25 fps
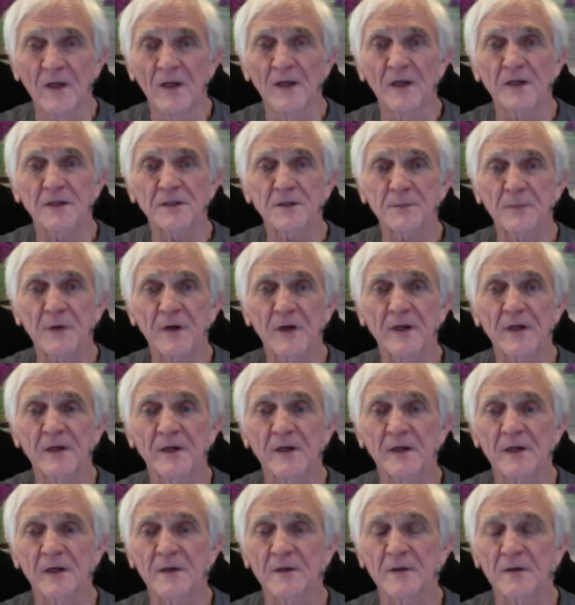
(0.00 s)
it's by
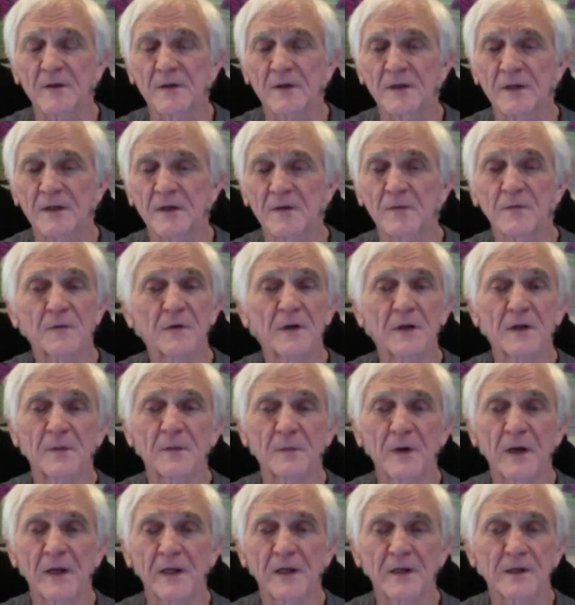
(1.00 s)
a, dear friend of
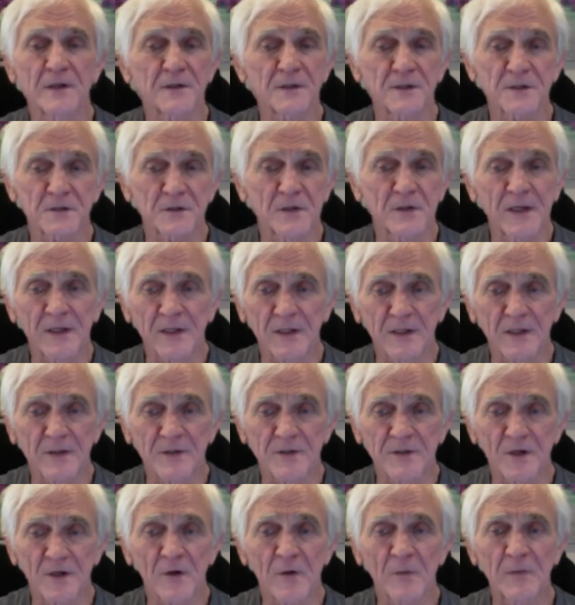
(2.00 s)
mine in Australia,
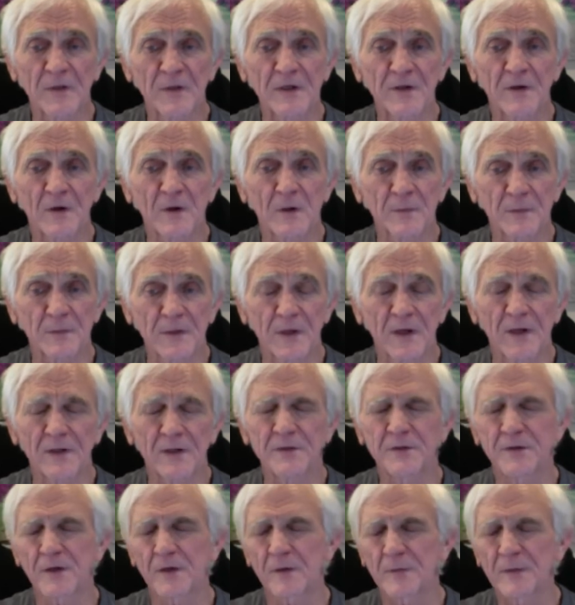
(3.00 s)
Jeremy Narby, uh,
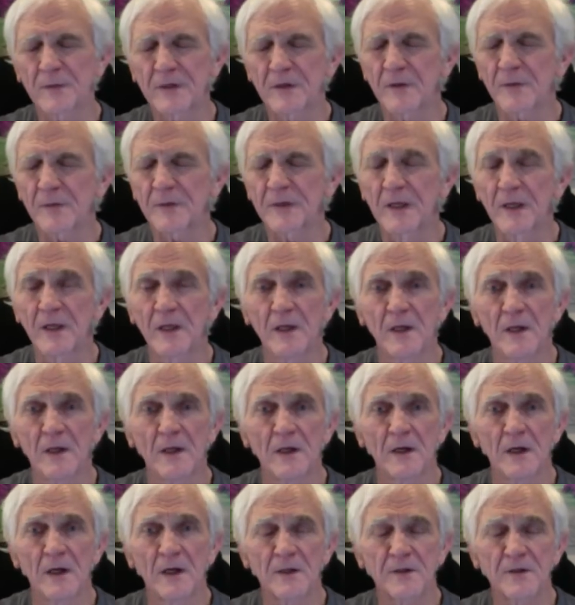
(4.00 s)
Jeremy
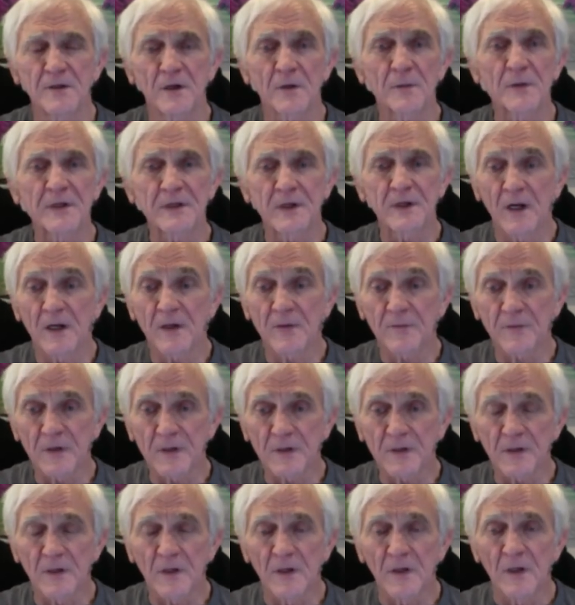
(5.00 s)
Narby, uh, Jeremy Donovan,